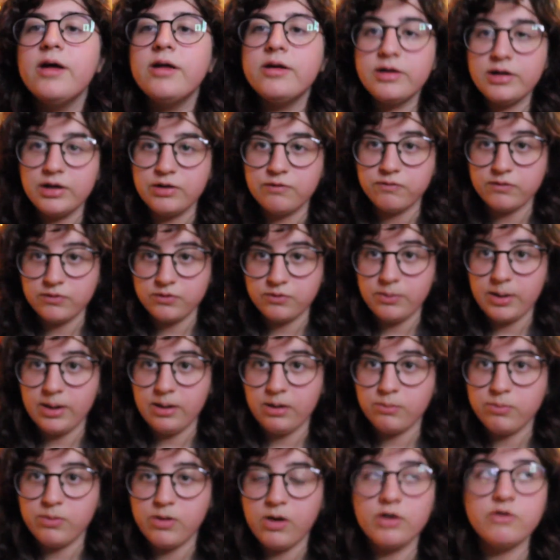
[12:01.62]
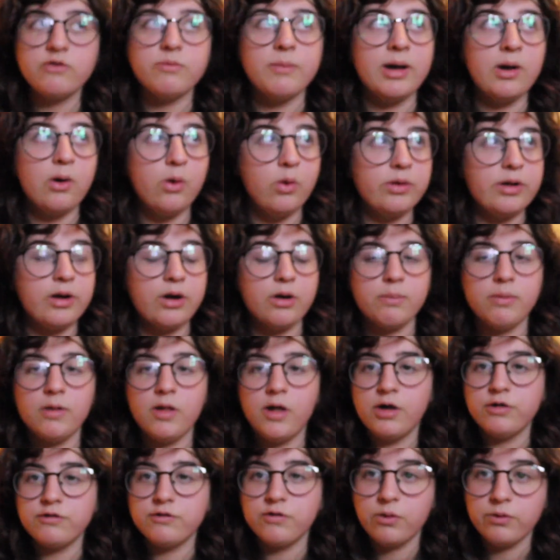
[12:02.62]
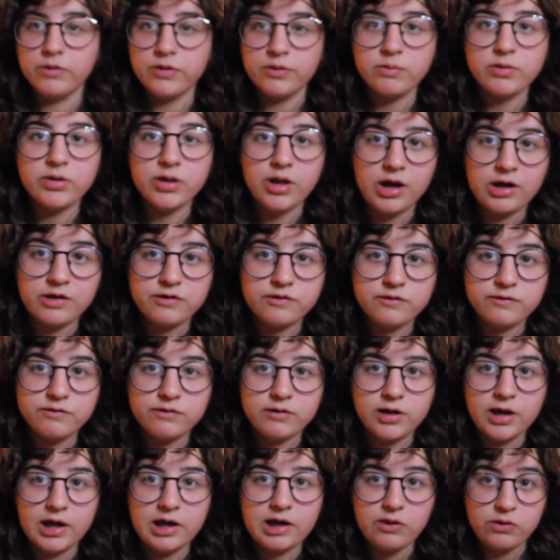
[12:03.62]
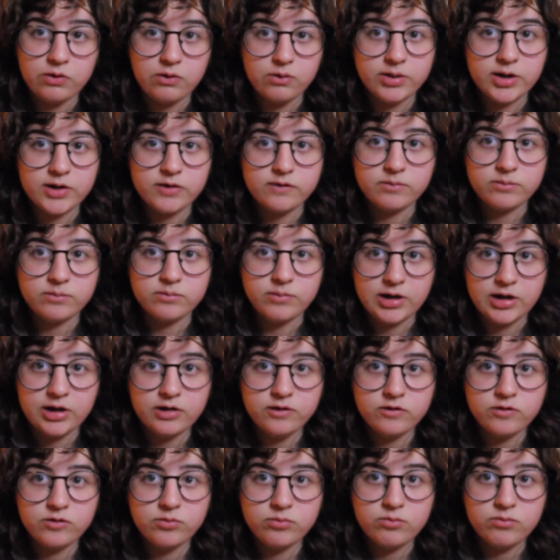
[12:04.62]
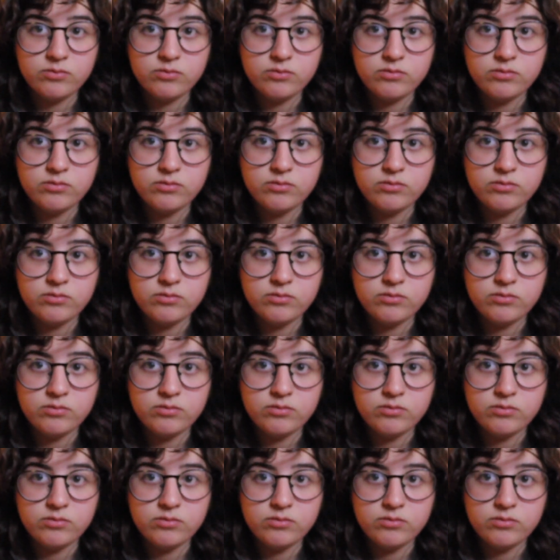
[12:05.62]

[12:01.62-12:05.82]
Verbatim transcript: need for new AirPods. My old AirPods only would last for like 30 minutes